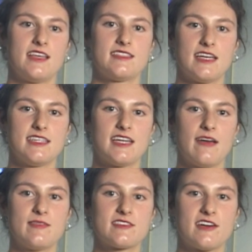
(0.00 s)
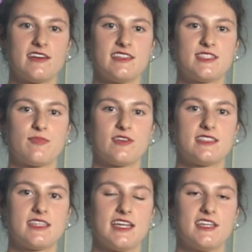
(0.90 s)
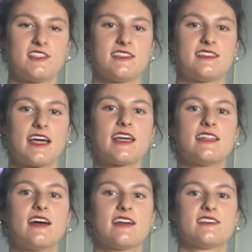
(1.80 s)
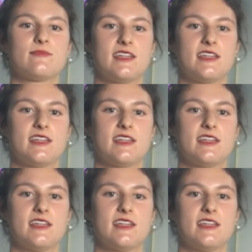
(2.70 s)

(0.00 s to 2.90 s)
St. Thomas currently sports the nation's 2nd-longest